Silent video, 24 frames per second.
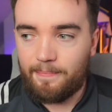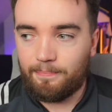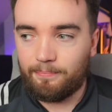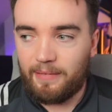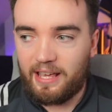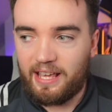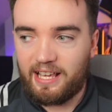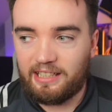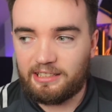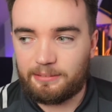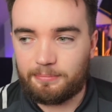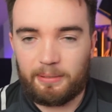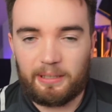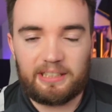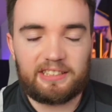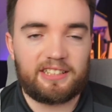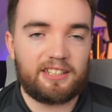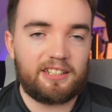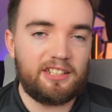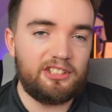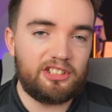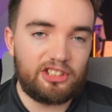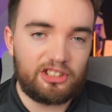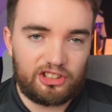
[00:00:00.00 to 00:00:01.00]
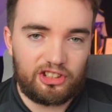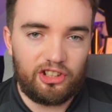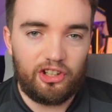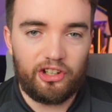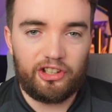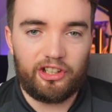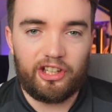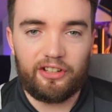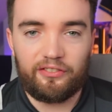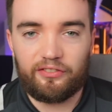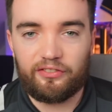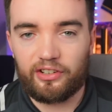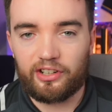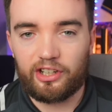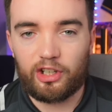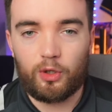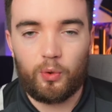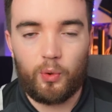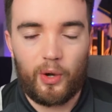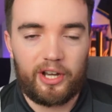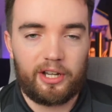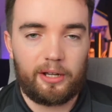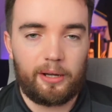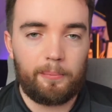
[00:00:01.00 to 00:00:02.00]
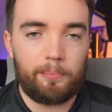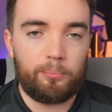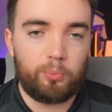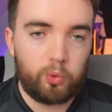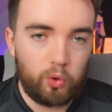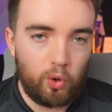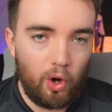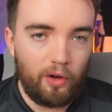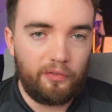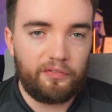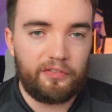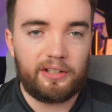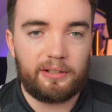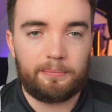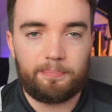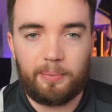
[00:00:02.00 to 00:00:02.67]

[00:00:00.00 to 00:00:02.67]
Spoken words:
He's basically just looking for a quick profit.